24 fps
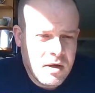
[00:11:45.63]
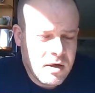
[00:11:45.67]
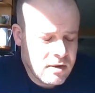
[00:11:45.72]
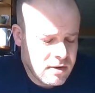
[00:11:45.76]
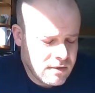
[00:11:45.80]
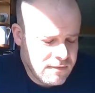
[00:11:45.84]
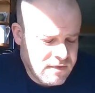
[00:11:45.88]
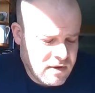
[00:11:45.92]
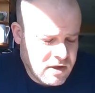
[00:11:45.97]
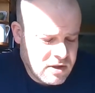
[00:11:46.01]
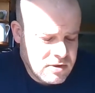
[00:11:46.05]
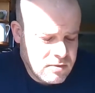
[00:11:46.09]

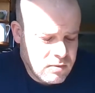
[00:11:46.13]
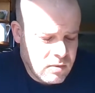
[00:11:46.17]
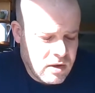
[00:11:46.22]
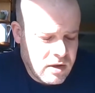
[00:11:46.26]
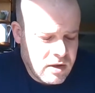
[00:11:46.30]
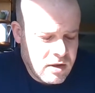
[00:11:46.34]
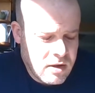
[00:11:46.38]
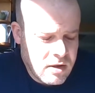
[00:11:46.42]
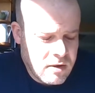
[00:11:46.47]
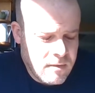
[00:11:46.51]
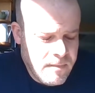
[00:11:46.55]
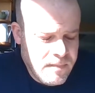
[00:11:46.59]
fresh
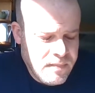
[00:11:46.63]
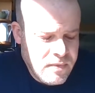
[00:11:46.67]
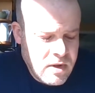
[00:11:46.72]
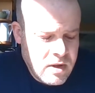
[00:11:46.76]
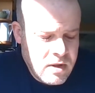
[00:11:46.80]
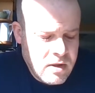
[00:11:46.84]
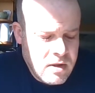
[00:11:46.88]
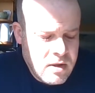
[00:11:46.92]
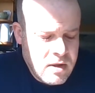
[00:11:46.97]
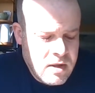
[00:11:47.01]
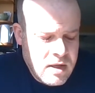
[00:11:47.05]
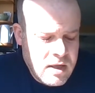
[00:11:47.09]
water
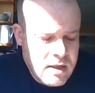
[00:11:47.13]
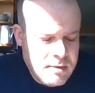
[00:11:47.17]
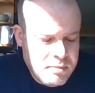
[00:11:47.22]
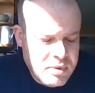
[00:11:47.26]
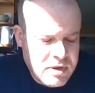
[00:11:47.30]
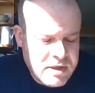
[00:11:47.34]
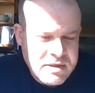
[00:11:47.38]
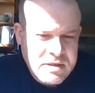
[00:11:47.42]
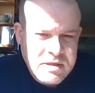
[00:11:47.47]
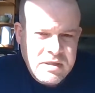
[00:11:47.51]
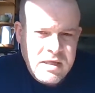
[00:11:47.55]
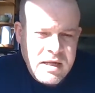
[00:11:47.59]
and
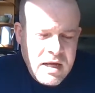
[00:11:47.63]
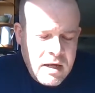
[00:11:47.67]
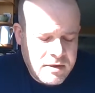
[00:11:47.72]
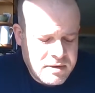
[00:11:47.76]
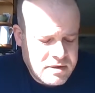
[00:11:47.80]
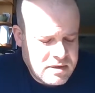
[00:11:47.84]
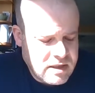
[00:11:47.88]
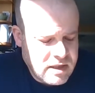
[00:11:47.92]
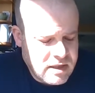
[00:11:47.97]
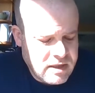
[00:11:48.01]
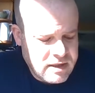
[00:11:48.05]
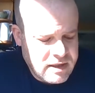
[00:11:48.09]
place it
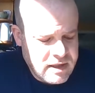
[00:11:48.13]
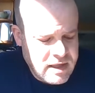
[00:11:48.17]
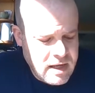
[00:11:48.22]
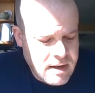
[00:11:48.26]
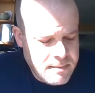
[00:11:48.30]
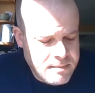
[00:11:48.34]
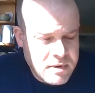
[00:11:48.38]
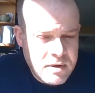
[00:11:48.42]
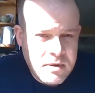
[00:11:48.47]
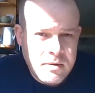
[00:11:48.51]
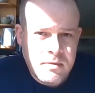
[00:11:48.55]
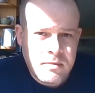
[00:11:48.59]
outside the
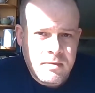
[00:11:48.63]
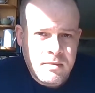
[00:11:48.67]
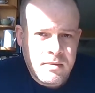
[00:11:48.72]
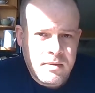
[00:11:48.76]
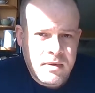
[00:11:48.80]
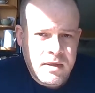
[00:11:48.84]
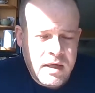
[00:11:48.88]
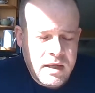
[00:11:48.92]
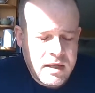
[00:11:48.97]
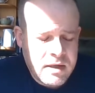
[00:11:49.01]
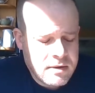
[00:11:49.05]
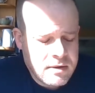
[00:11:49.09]
cabinet.
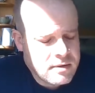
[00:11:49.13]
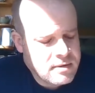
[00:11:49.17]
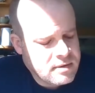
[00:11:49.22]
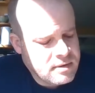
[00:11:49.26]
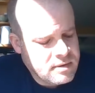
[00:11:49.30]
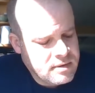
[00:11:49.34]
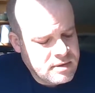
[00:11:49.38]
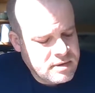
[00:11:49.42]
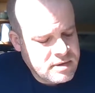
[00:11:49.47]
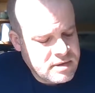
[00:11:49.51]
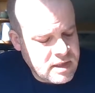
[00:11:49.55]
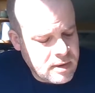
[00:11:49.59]
Okay.
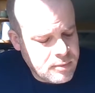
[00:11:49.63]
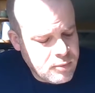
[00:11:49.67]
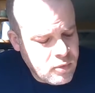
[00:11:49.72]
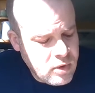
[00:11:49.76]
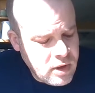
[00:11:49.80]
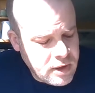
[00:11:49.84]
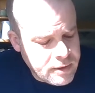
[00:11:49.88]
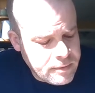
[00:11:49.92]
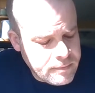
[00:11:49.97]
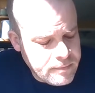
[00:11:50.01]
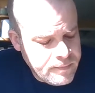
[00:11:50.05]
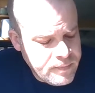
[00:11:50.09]
Step
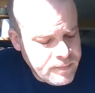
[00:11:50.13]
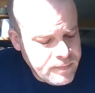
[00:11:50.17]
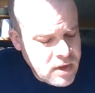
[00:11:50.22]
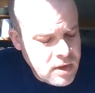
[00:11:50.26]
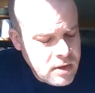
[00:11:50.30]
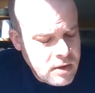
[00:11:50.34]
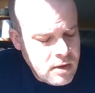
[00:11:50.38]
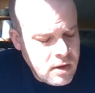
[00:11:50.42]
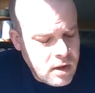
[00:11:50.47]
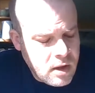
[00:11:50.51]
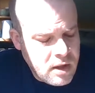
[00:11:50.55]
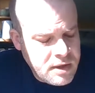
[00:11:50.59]
1,
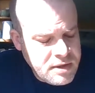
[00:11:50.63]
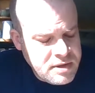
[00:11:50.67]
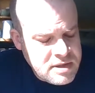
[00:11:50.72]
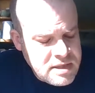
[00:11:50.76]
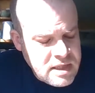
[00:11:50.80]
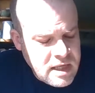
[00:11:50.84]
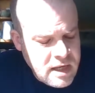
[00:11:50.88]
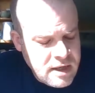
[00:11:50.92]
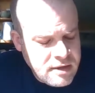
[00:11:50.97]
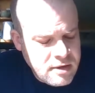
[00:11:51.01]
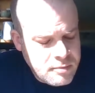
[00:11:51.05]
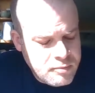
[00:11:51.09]

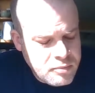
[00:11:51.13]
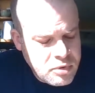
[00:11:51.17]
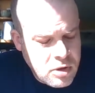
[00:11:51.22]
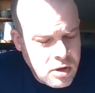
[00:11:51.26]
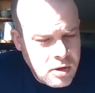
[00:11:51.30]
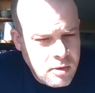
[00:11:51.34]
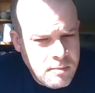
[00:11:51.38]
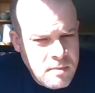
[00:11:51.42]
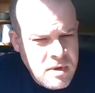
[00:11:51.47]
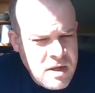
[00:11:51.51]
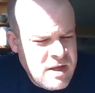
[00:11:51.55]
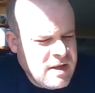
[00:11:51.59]
untie the
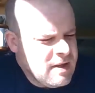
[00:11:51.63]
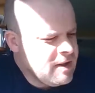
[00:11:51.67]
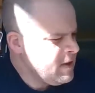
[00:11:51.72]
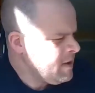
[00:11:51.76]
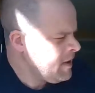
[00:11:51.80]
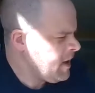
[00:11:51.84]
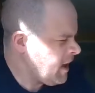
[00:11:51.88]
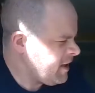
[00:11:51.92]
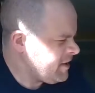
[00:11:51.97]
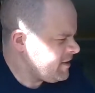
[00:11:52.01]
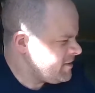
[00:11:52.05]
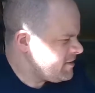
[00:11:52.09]
probe.
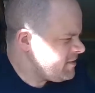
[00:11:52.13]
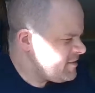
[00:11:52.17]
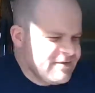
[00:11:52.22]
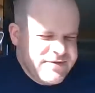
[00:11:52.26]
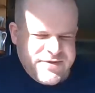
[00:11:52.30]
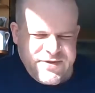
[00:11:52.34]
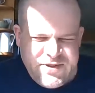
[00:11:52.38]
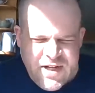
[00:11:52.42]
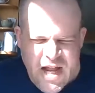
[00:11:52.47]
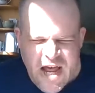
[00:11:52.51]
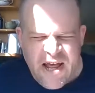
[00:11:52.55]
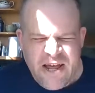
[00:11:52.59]

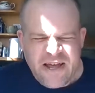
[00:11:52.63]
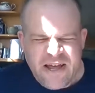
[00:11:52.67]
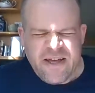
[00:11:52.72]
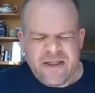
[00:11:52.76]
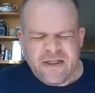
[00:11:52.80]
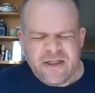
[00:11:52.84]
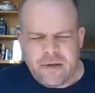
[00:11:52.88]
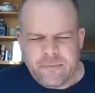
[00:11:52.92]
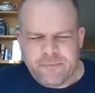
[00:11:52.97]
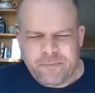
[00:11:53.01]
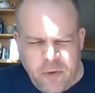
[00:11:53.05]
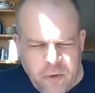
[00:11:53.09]
Untie
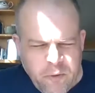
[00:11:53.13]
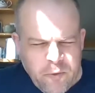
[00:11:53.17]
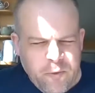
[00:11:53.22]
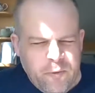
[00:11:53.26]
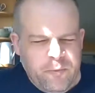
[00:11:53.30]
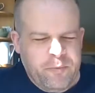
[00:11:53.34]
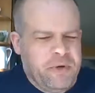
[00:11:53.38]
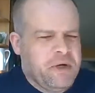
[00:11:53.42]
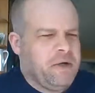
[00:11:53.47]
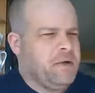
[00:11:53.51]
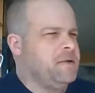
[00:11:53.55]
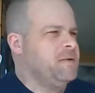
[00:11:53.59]
the
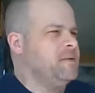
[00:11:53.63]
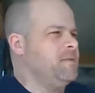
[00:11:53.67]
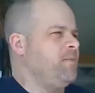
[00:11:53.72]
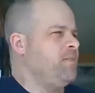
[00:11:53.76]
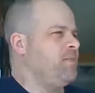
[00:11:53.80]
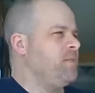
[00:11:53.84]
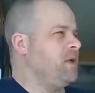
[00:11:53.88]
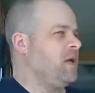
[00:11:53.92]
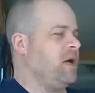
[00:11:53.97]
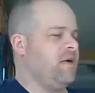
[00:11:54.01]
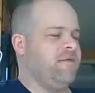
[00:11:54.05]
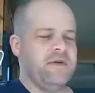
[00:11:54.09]
probe.
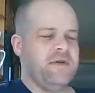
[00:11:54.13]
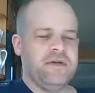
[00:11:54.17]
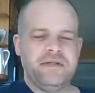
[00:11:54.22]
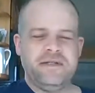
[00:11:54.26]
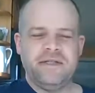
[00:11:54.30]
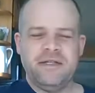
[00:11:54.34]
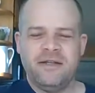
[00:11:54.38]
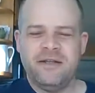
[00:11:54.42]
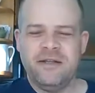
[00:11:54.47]
Having said